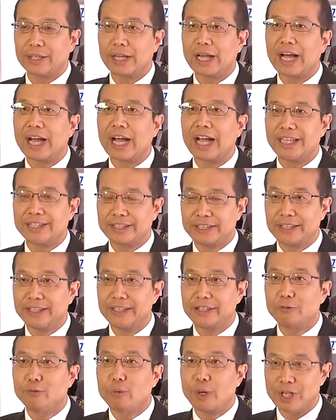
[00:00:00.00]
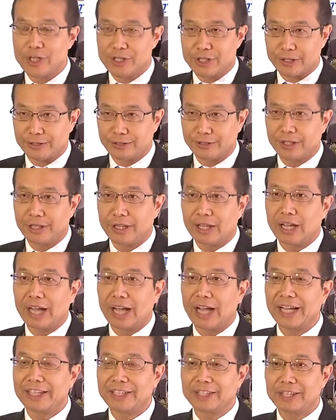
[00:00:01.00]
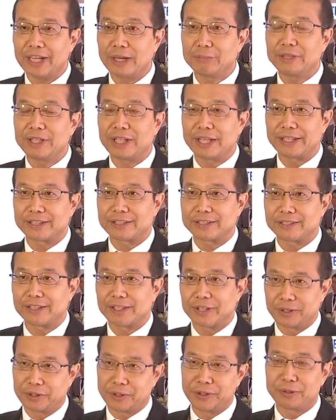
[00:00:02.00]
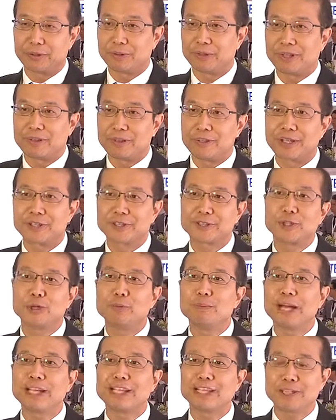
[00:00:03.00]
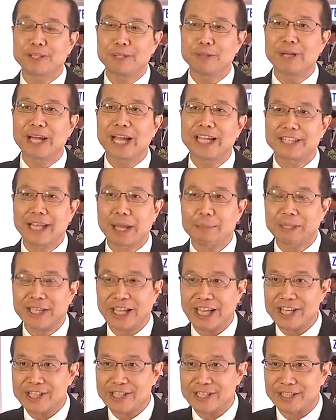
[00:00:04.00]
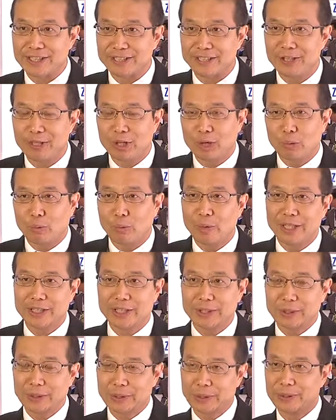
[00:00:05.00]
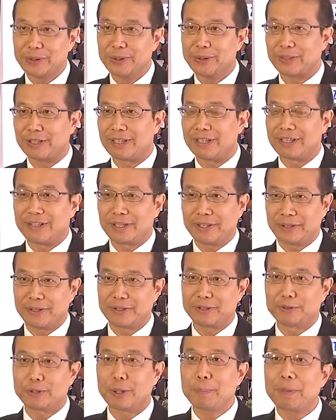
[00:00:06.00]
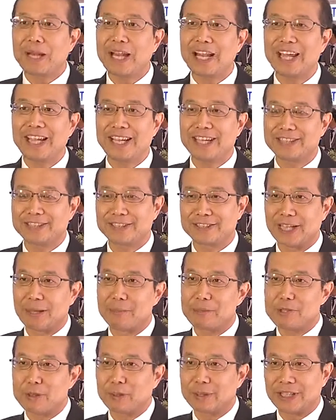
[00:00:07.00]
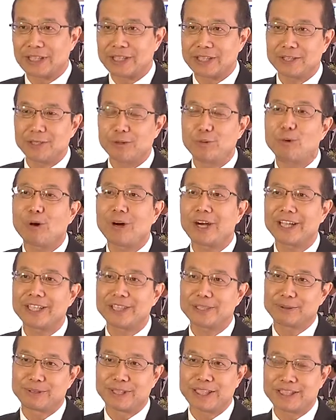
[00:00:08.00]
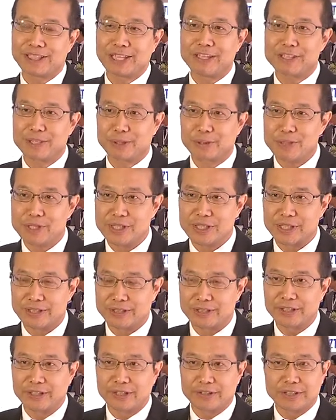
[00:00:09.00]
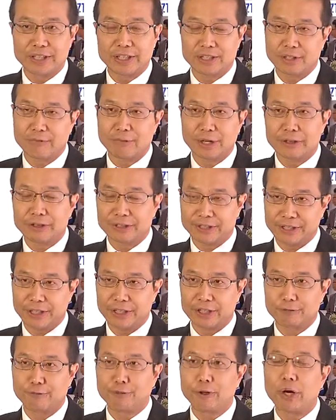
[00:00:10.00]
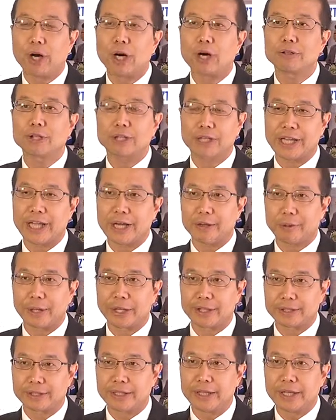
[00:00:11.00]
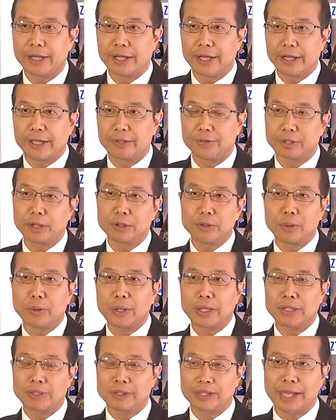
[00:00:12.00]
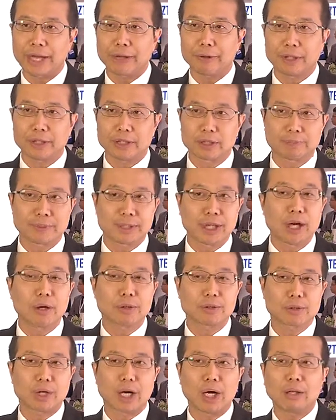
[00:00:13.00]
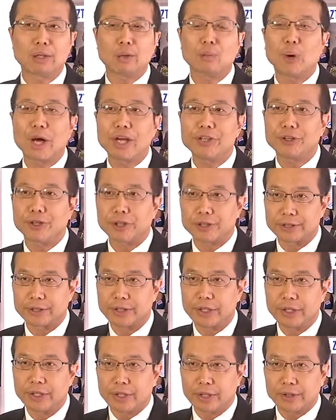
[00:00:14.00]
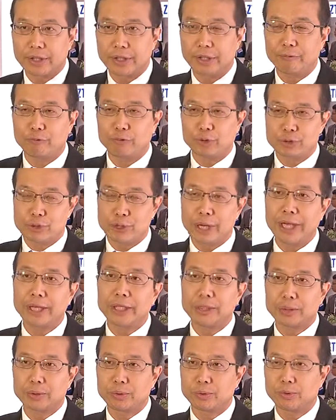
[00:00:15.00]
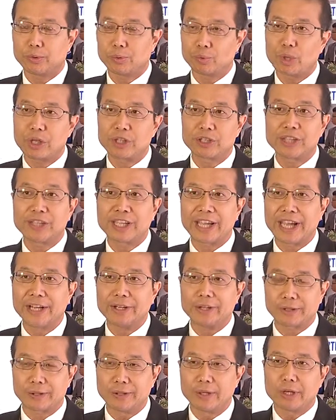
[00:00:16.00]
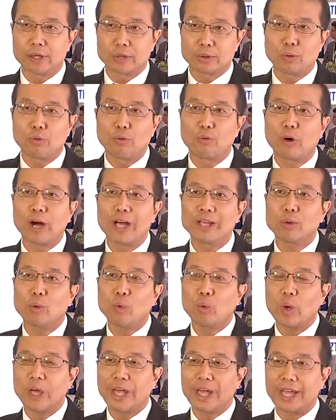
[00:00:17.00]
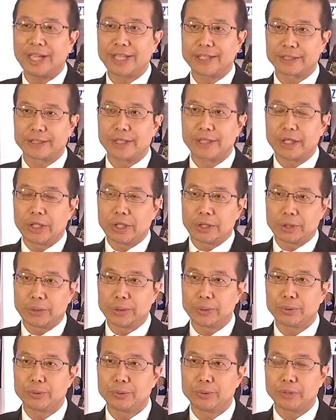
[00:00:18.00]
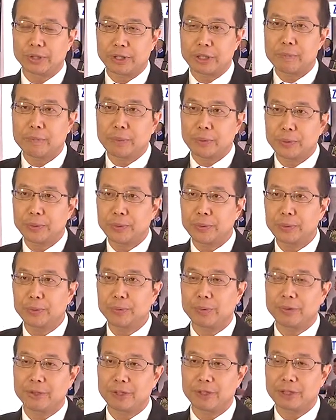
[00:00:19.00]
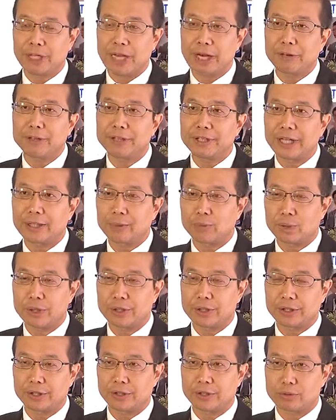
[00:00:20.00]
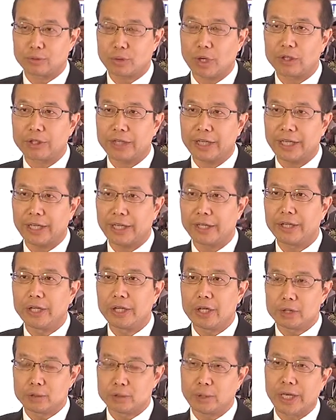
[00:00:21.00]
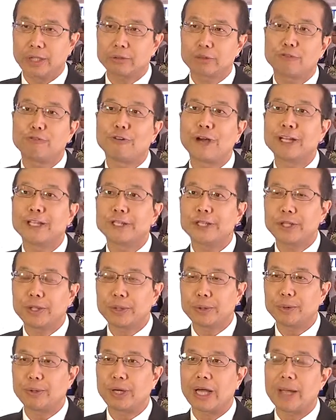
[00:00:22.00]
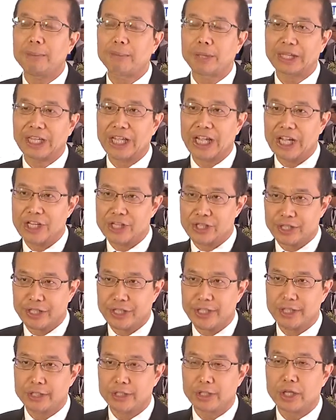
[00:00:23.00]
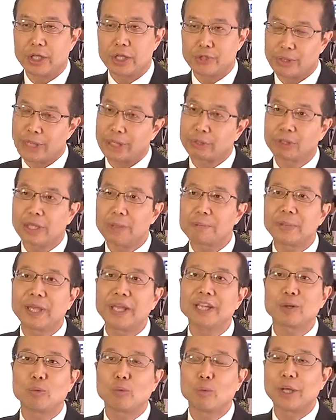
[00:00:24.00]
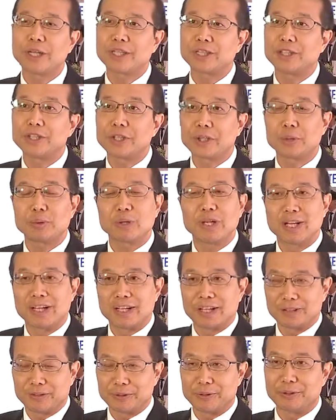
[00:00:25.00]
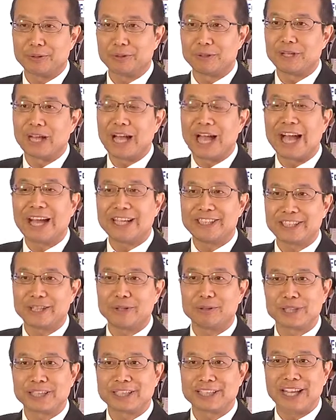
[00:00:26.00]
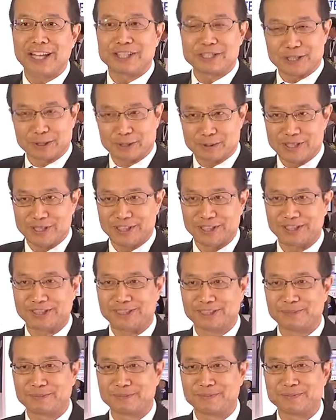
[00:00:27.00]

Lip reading: the IT invasion. IT companies, there are so many new IT applications which could replace some traditional voice or this kind of solutions. These are very serious for all the carriers. And not only the carriers, but also all the vendors. They trying to work together to find ways to improve the current network quality, trying to find new applications, trying to compete with the new IT or this kind of solutions.